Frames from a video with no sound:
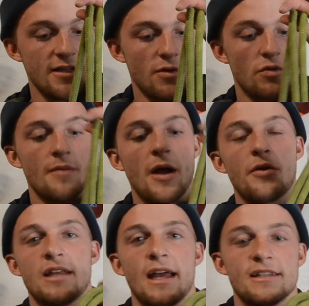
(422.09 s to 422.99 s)
we'll come out with
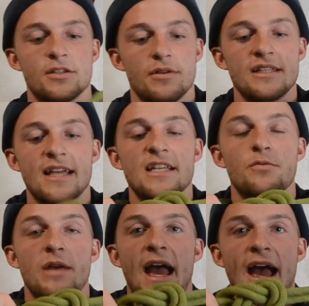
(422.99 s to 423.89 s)
10. So in this case,
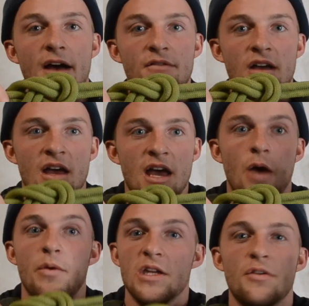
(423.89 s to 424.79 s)
we have,
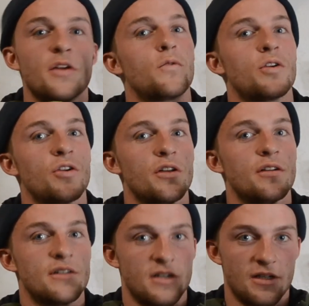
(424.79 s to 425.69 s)
and we know that we're good
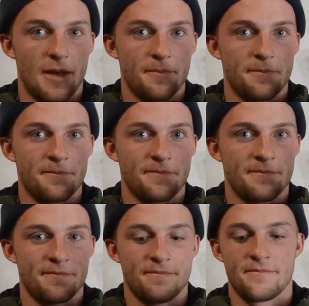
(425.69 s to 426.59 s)
to climb.
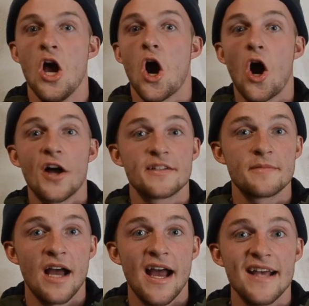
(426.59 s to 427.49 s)
Awesome,
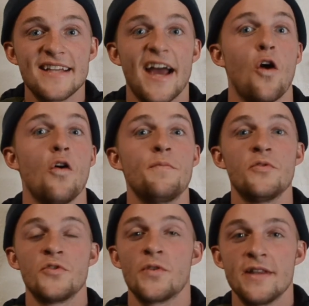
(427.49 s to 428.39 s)
guys. I hope you
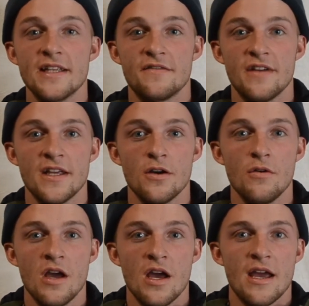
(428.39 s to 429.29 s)
enjoyed this video.
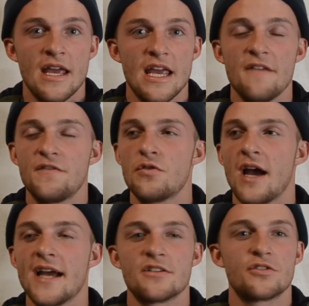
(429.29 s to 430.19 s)
If you
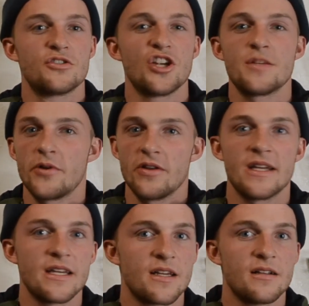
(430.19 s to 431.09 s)
guys are just barely
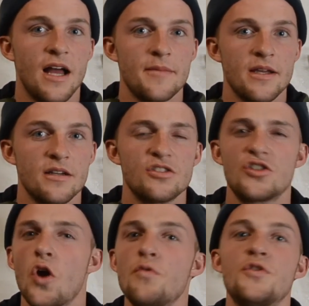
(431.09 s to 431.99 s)
getting into climbing,
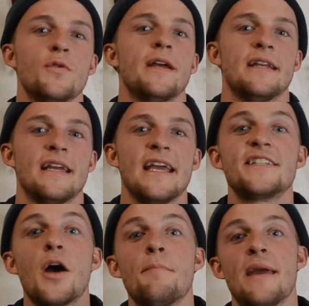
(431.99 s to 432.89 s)
go do it. It's
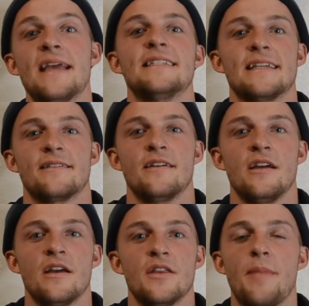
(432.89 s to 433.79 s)
amazing.
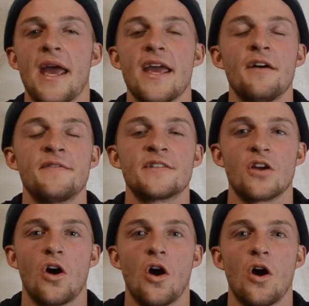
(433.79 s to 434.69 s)
The payoffs
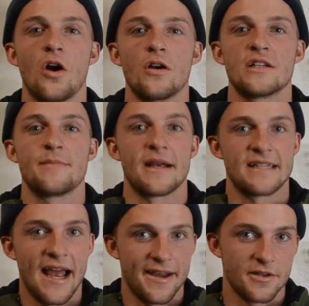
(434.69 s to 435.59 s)
are
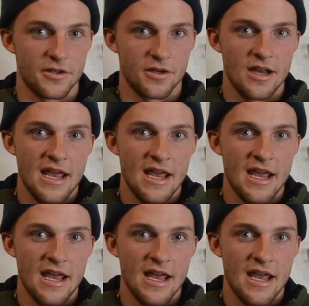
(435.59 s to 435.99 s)
spectacular.